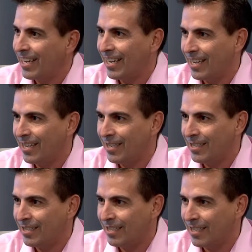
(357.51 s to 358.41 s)

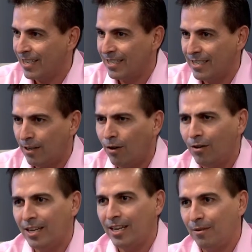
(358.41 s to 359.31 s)
and said, "Oh
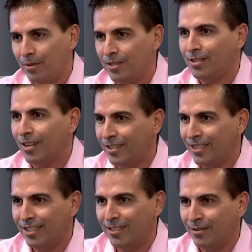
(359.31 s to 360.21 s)
yeah, I wanted to talk
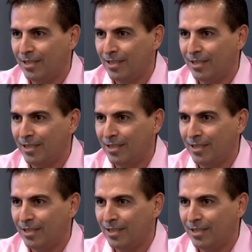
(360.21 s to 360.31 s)
to you."